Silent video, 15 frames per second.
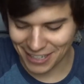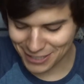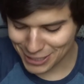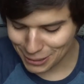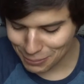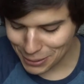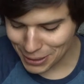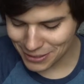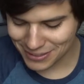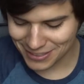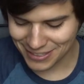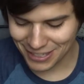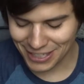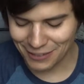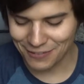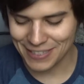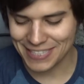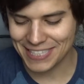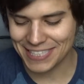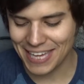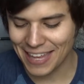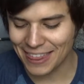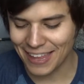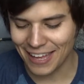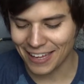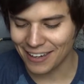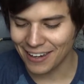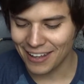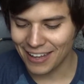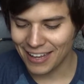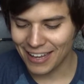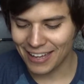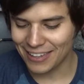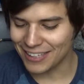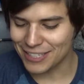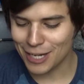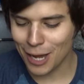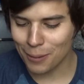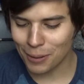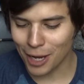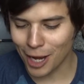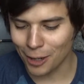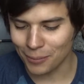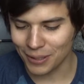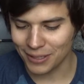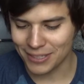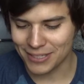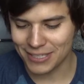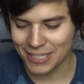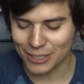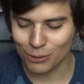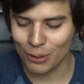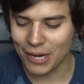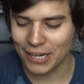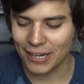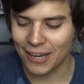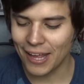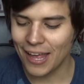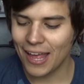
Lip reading: And somebody even said that in the top comment. He says, great,